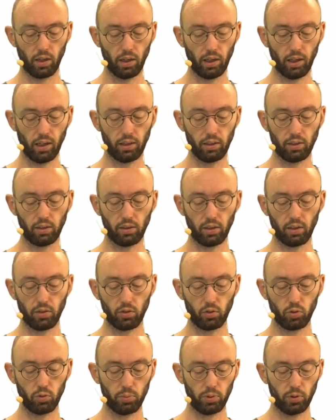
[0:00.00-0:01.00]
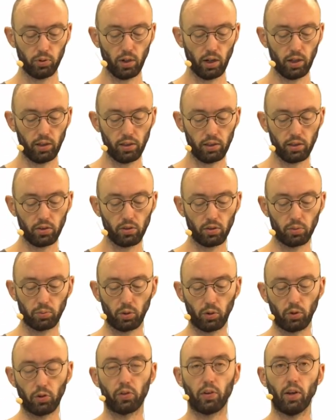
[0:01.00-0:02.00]
Adding these two blue areas on
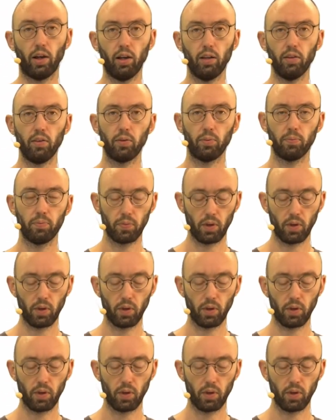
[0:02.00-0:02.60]
both sides